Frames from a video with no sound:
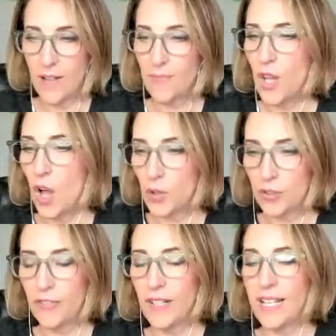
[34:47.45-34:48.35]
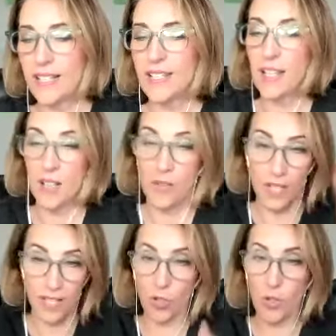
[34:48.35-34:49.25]
No, Phyllis,
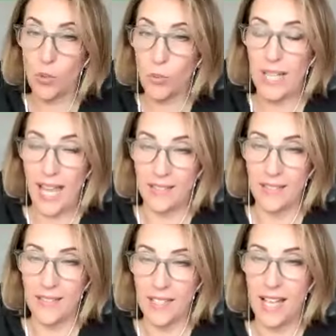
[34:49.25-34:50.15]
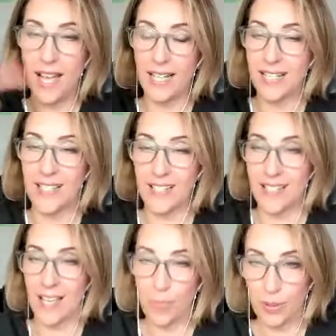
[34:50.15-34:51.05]
this call will end and it's a
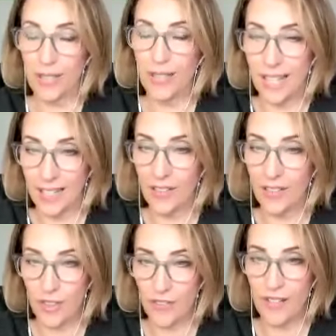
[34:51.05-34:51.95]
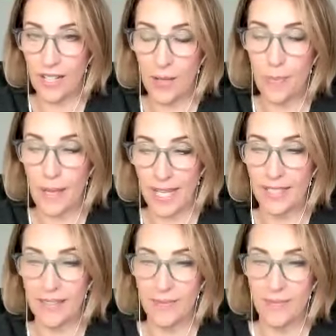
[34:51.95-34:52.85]
separate link for the VIP.